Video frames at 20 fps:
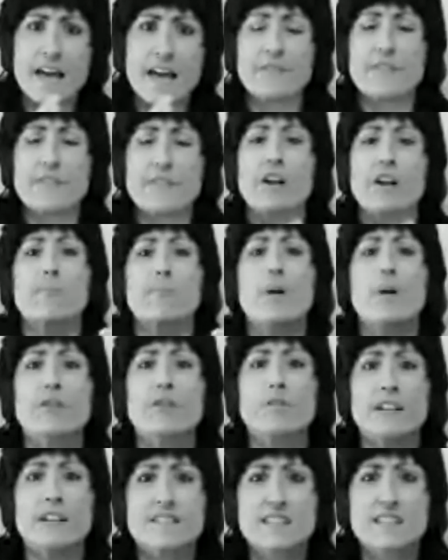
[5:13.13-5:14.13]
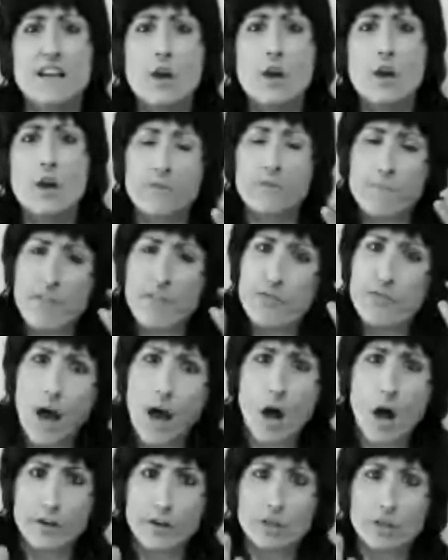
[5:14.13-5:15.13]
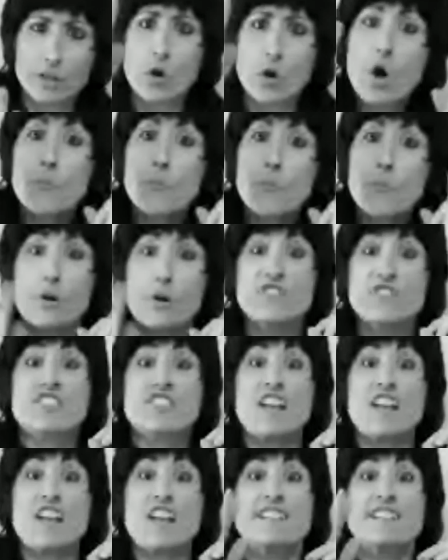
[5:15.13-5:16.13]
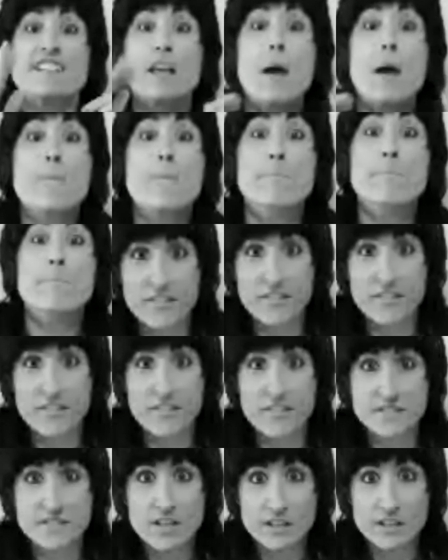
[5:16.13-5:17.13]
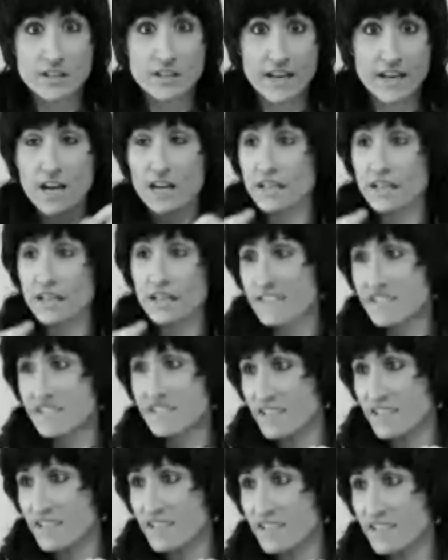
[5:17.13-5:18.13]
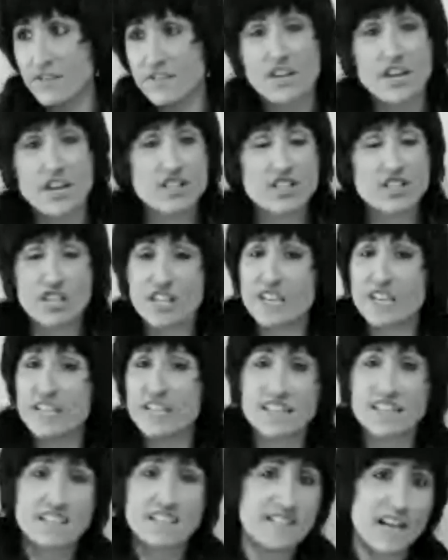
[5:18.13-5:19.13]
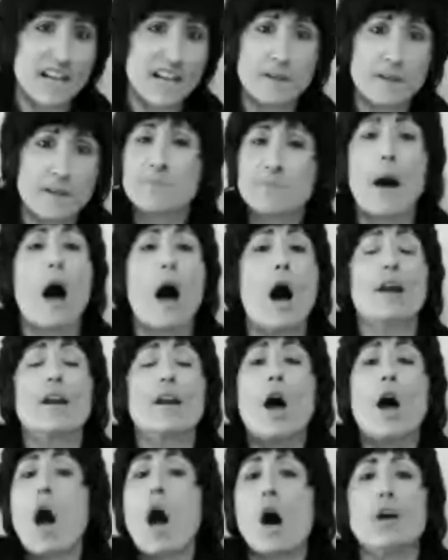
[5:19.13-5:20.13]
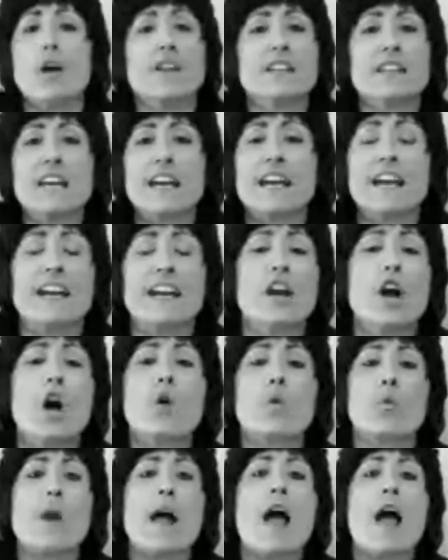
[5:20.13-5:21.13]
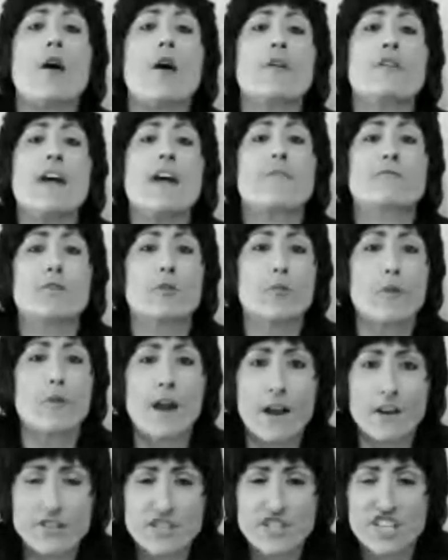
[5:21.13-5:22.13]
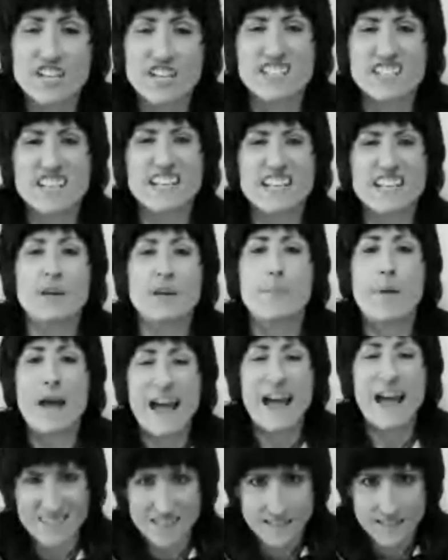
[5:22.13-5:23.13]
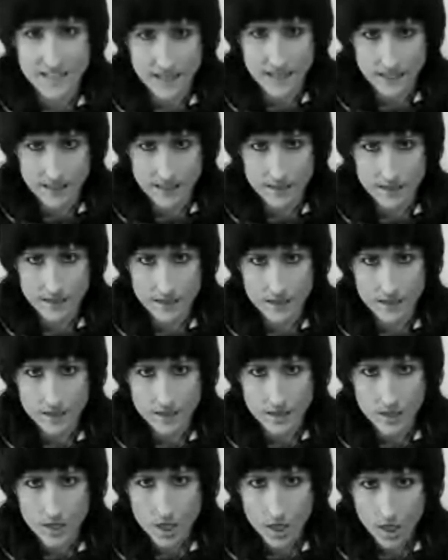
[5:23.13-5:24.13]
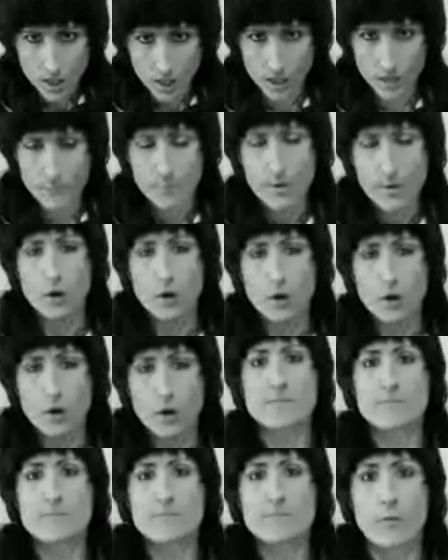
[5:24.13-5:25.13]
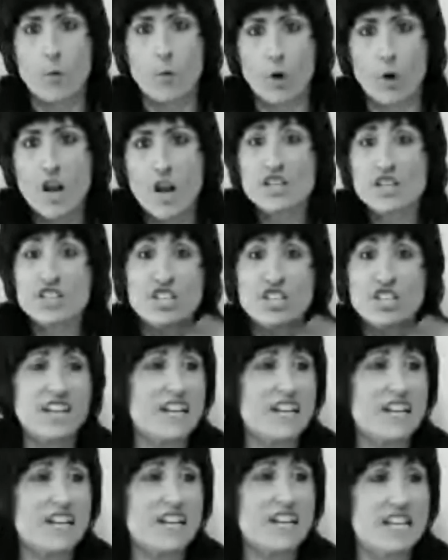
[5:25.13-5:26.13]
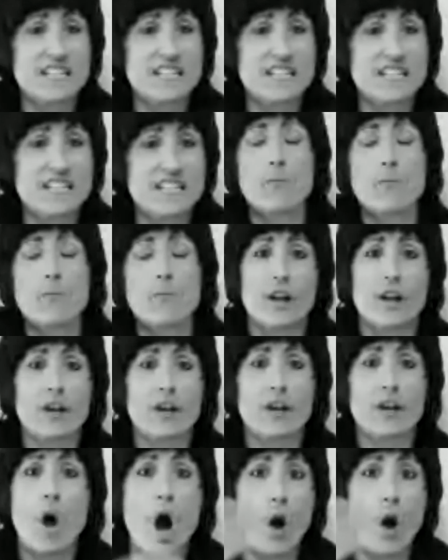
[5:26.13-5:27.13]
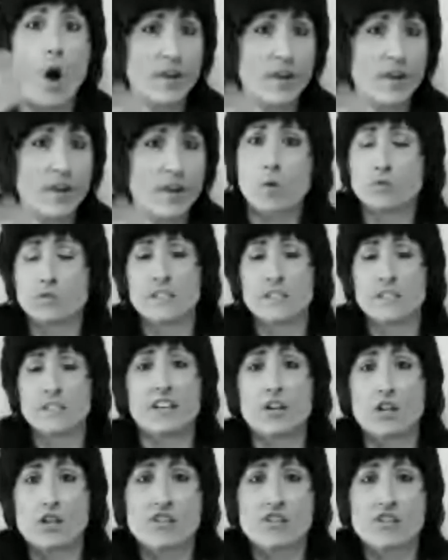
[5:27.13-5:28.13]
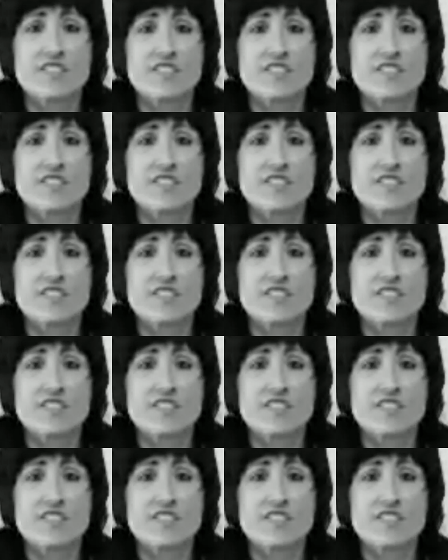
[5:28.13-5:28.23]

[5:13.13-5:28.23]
at their opponents with methodical, precise methods. Okay, Alexis Davis, she can hit the same spot on the leg round after round. She has incapacitated her opponents before. She is a brick wall, not only in her